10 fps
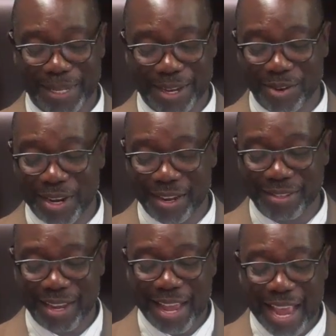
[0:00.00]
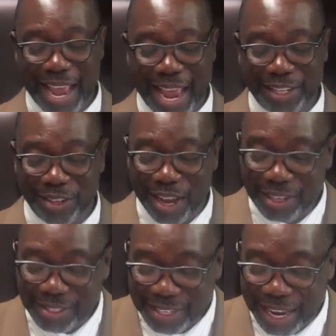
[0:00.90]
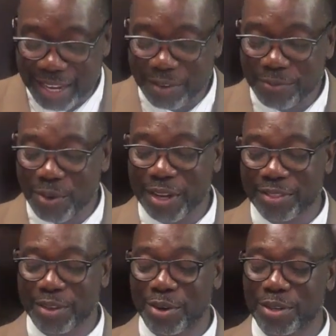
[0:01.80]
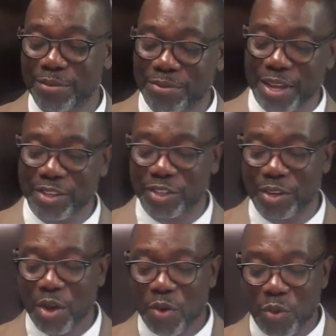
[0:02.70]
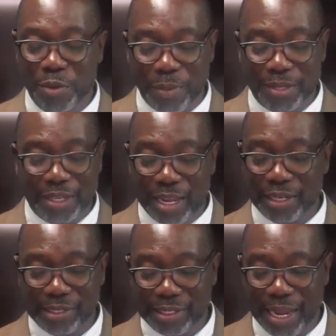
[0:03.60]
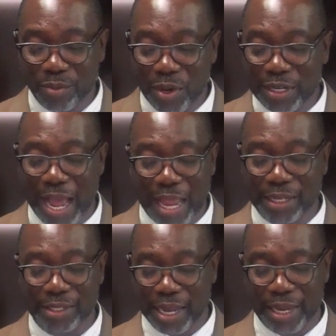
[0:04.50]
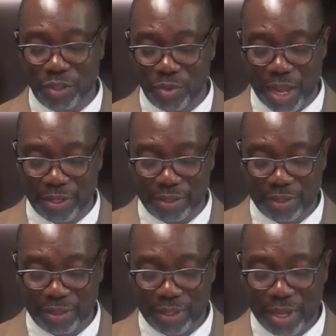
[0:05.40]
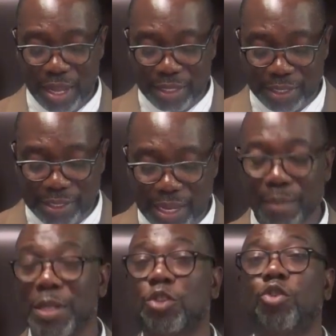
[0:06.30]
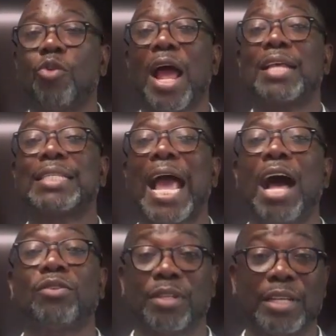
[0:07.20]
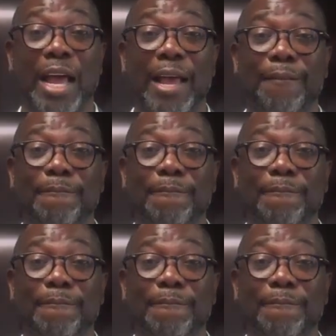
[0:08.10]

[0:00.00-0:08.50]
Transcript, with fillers: Here it is. And to understand the 43rd division, we must understand what God is saying to us. The psalmist cries out to God.